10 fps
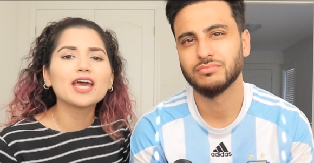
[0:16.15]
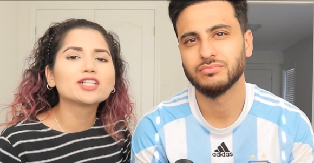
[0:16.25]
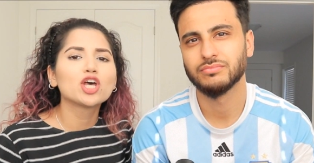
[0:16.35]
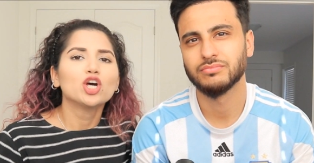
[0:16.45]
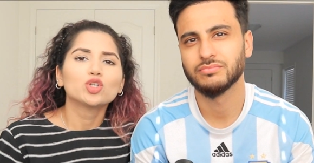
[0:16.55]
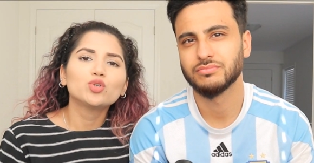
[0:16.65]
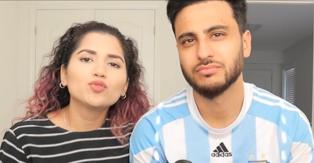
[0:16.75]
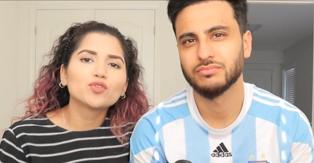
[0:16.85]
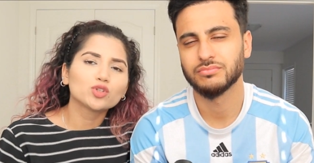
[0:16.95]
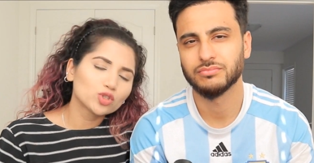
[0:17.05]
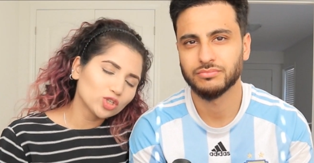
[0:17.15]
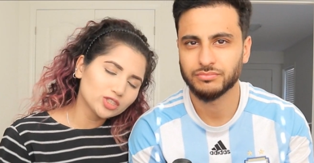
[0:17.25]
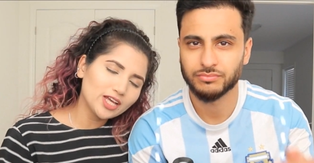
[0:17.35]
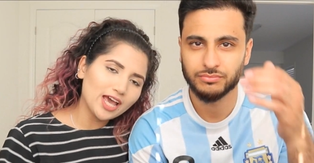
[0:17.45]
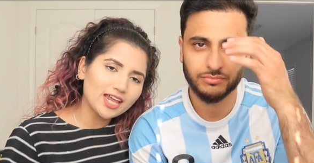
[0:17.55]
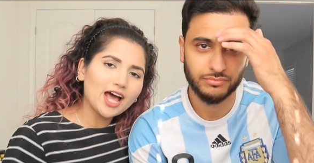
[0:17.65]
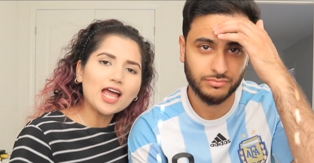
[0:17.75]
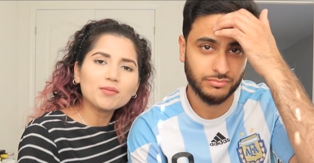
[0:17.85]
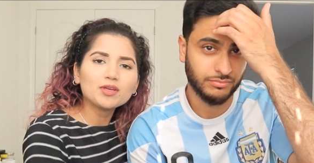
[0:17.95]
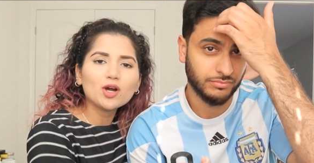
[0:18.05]
Speaker 1: is Truthful Thursday and
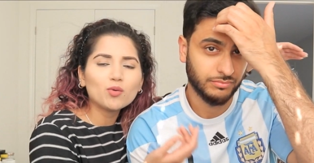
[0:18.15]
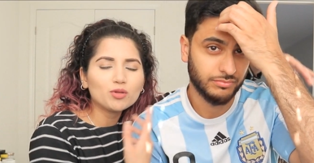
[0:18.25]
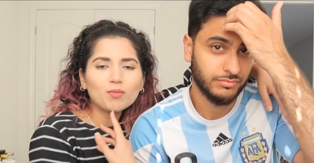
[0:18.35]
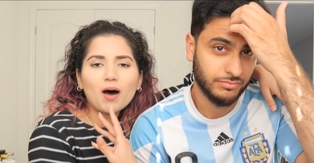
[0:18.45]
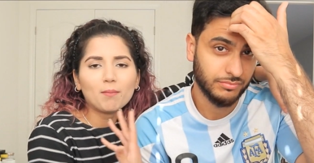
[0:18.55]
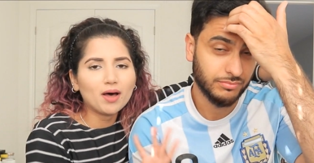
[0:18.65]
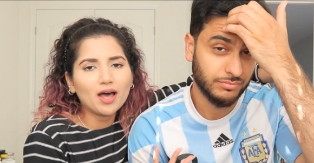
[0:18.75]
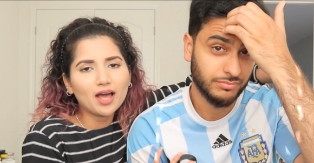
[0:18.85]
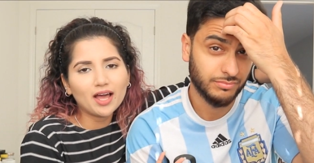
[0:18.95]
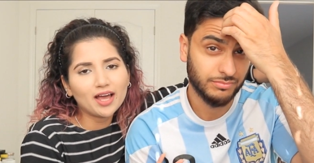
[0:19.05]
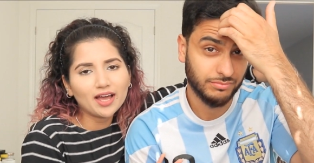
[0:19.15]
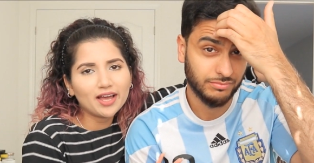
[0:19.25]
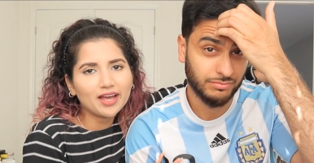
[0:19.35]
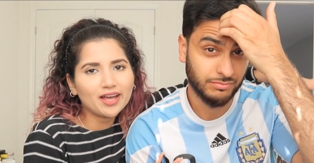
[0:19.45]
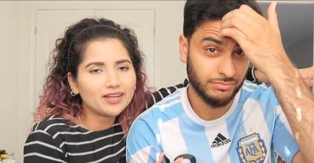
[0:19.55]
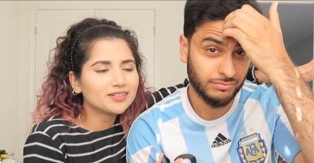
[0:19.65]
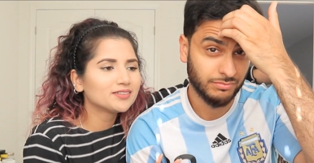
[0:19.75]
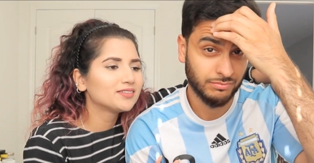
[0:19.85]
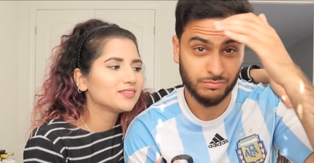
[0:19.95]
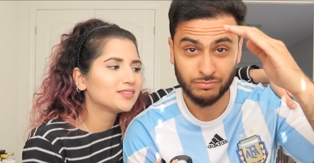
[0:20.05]
I am here with my boy,
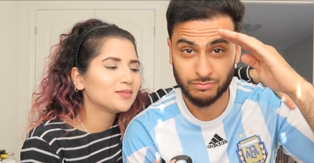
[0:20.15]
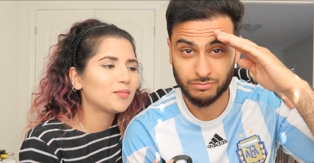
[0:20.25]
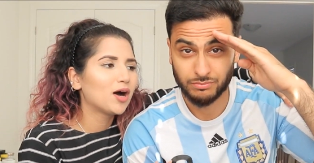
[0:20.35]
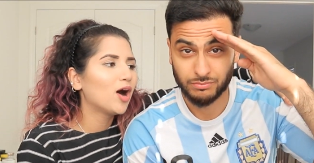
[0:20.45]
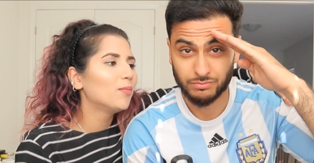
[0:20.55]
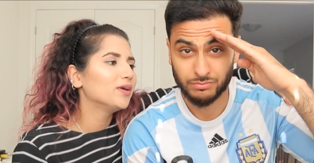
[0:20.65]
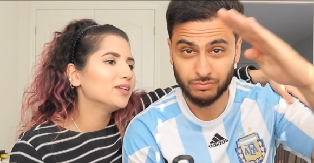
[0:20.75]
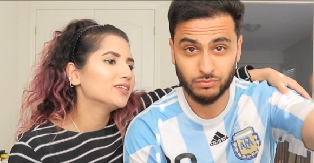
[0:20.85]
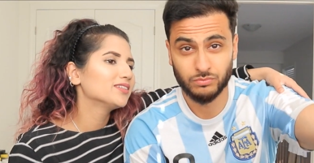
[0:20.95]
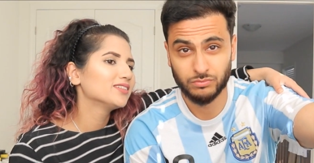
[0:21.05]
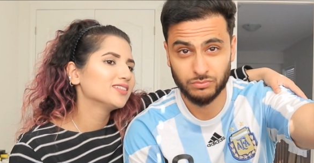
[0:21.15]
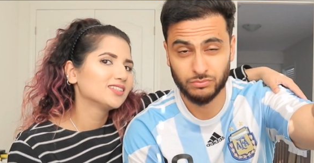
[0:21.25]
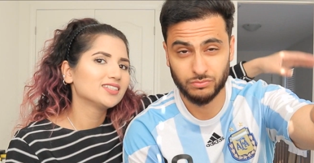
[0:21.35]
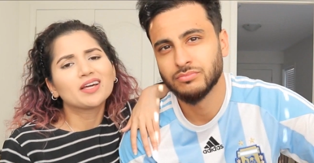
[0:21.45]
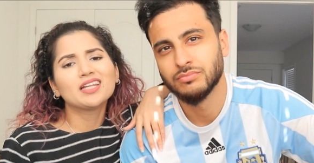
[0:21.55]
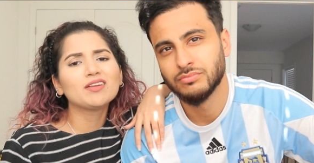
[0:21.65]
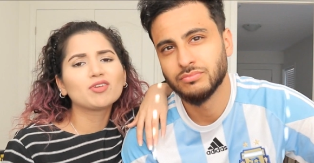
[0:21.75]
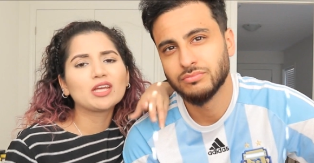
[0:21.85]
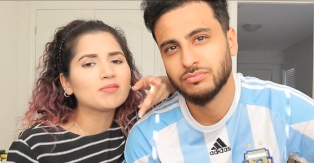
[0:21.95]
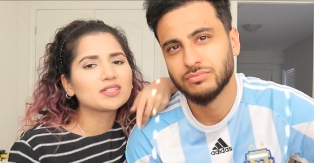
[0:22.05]
my hubby. And leave
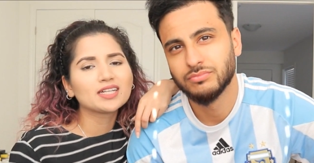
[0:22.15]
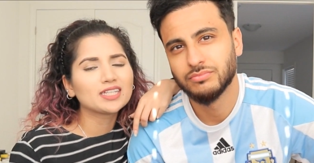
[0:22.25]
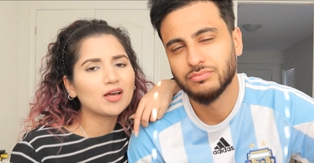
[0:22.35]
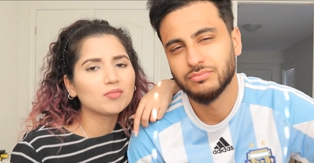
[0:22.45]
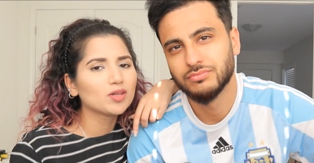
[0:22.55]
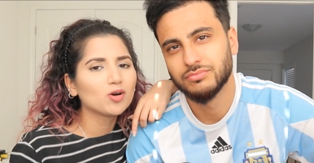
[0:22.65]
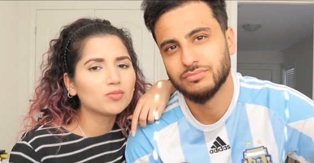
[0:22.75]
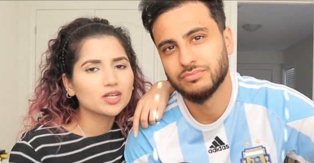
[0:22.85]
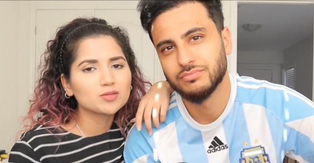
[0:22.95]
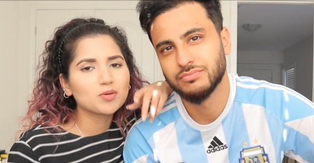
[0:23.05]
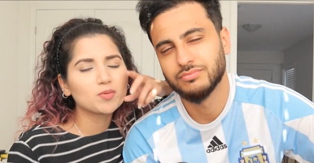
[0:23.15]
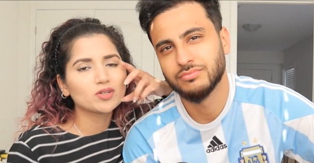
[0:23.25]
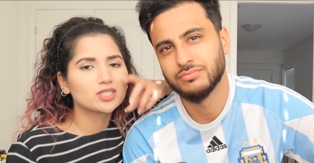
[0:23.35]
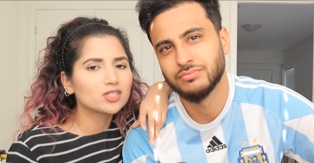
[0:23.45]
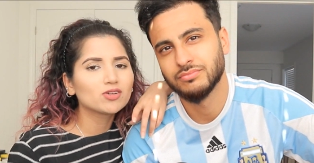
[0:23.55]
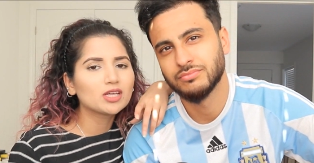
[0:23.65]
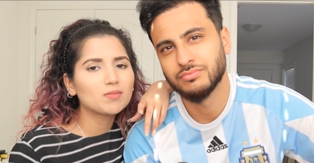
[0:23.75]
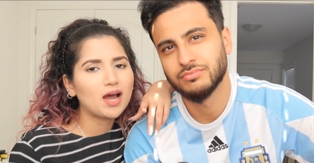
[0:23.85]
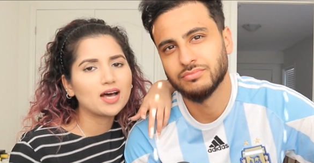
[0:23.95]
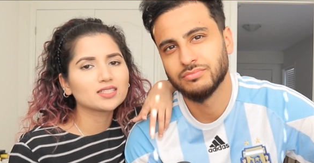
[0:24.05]
Raheem's link down below because people still keep
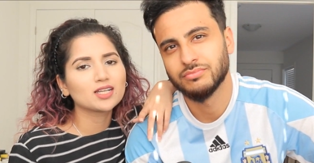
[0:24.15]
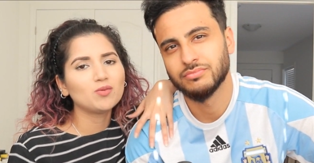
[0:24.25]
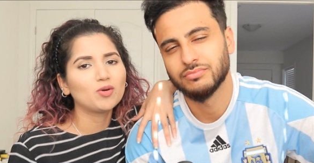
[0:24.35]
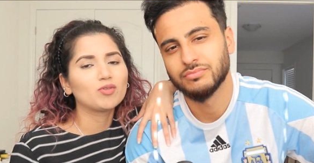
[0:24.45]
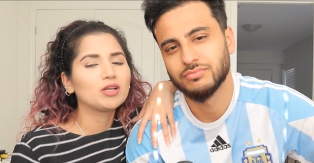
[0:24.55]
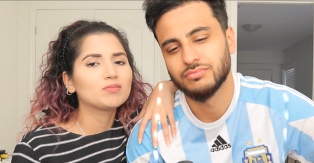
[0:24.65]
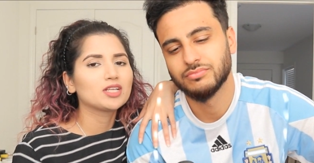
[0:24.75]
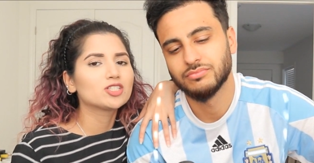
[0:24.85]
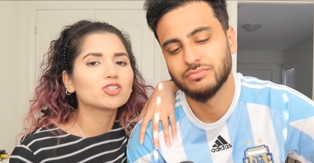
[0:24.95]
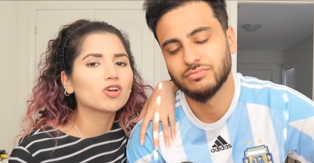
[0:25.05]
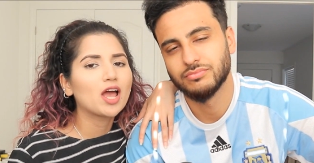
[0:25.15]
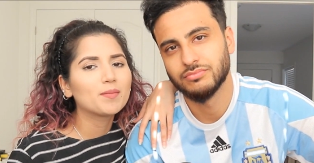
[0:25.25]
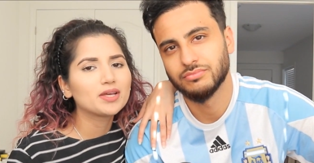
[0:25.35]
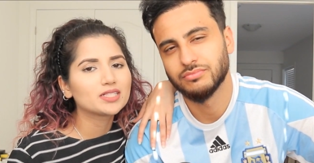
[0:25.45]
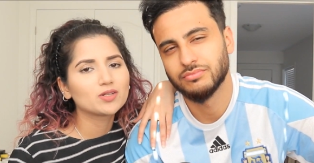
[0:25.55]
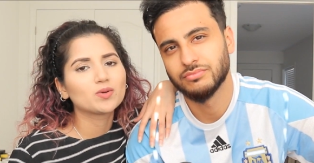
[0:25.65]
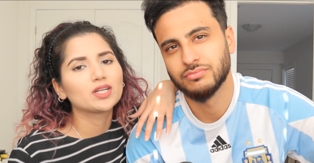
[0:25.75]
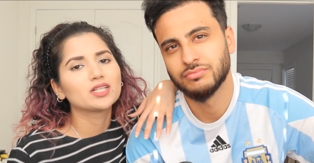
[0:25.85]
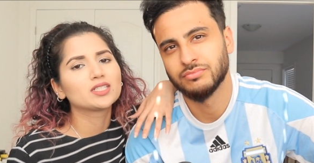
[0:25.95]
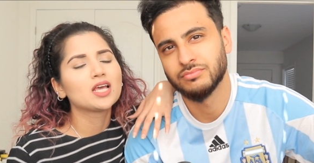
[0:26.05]
asking what Raheem's Instagram is and what
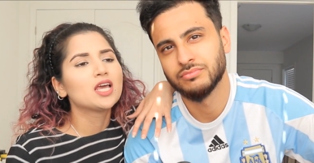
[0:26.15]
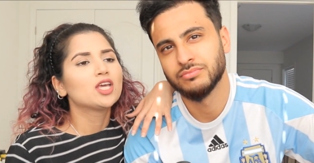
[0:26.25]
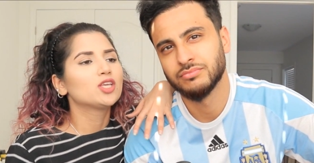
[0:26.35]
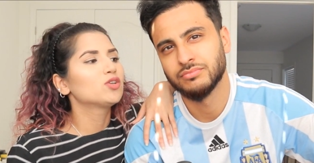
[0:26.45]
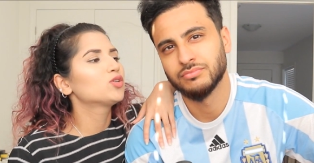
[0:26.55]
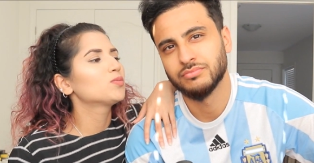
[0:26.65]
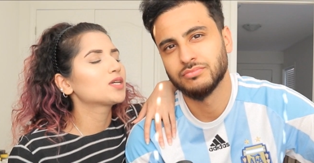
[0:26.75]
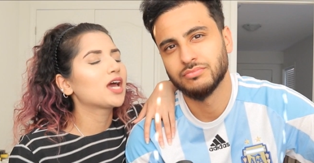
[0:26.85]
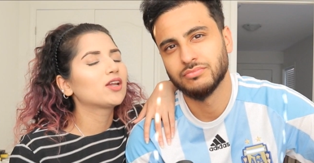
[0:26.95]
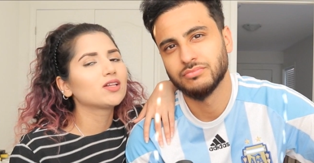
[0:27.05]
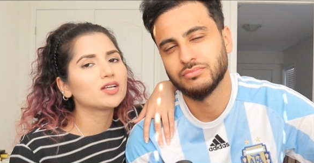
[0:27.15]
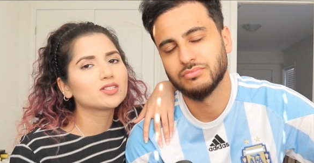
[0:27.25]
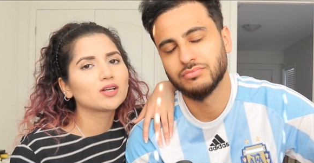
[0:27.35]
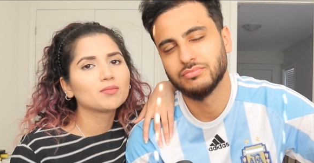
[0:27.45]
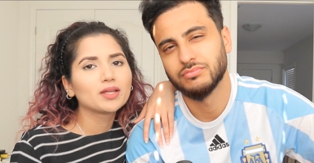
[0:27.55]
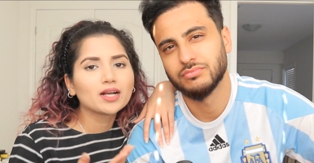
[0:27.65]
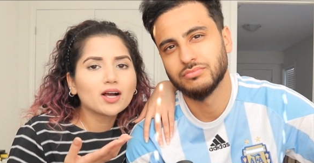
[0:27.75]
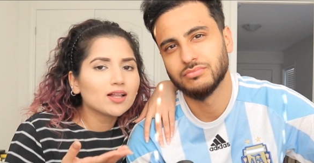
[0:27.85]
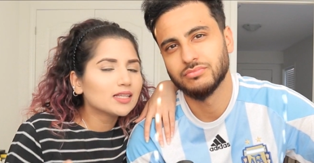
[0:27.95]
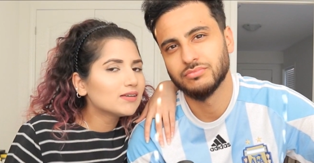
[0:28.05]
his YouTube channel is. So I'm like,
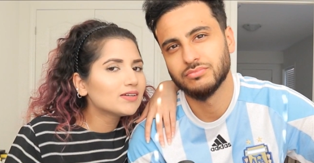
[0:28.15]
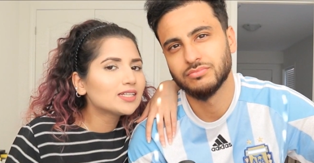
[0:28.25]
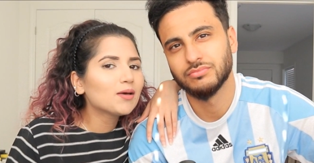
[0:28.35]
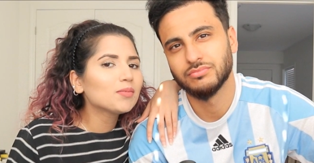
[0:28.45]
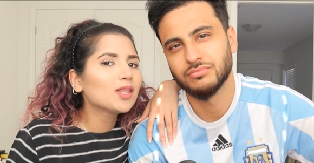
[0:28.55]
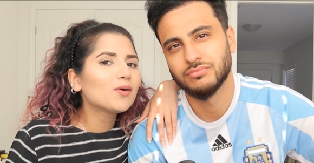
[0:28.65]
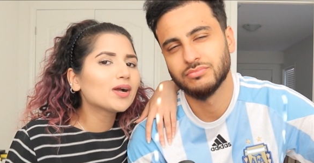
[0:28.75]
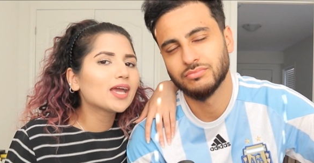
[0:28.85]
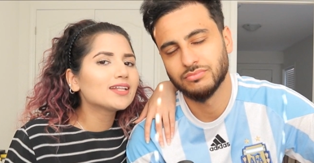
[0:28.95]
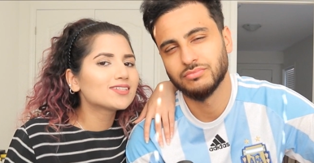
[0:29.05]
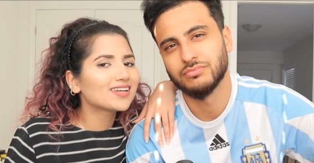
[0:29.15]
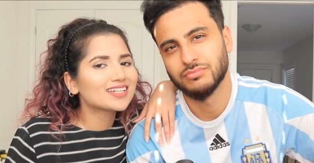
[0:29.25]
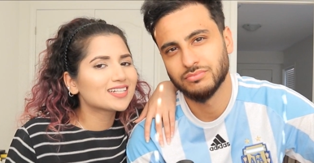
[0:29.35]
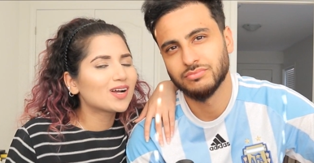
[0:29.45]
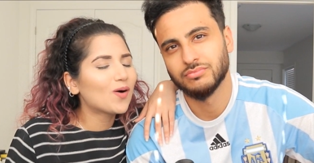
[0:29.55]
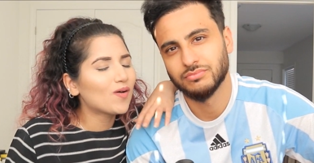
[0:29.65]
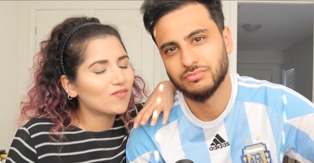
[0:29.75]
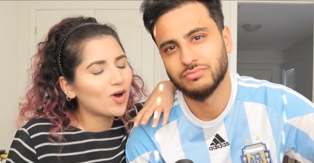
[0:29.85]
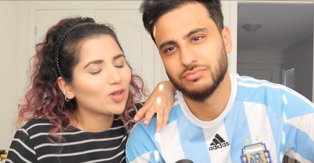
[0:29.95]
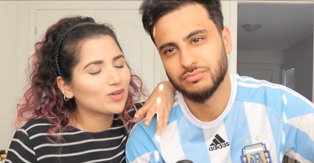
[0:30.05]
I'll leave it down below again so you guys can go and
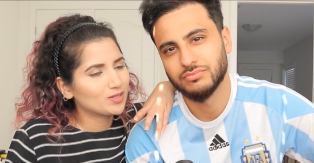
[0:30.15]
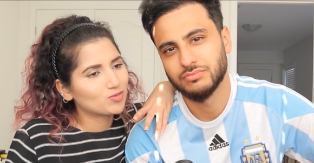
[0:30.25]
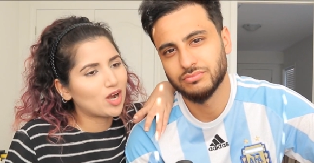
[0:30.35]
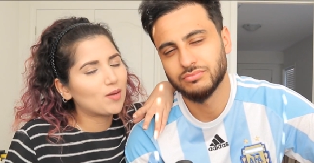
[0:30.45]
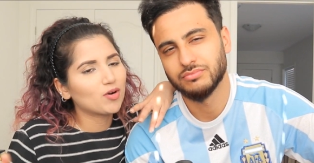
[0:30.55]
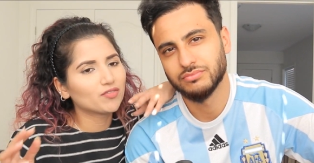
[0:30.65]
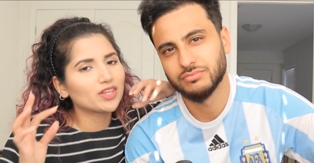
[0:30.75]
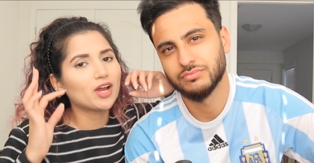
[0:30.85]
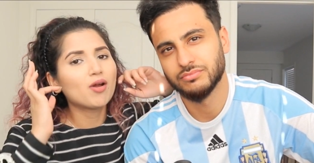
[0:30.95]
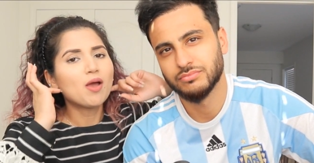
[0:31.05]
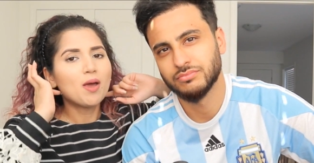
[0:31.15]
follow and subscribe over there.